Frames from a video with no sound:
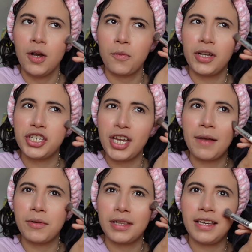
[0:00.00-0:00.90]
which I
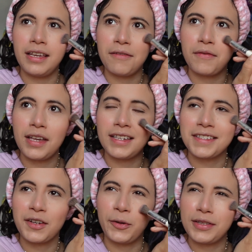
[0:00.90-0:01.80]
believe
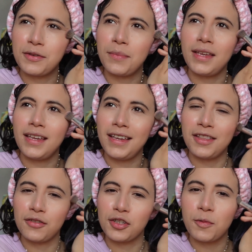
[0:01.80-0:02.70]
is going to be
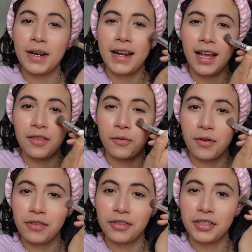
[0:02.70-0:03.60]
either the 29th or
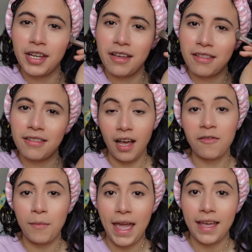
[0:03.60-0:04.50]
the 30th
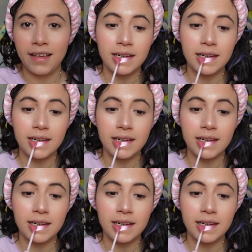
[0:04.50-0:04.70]
of May.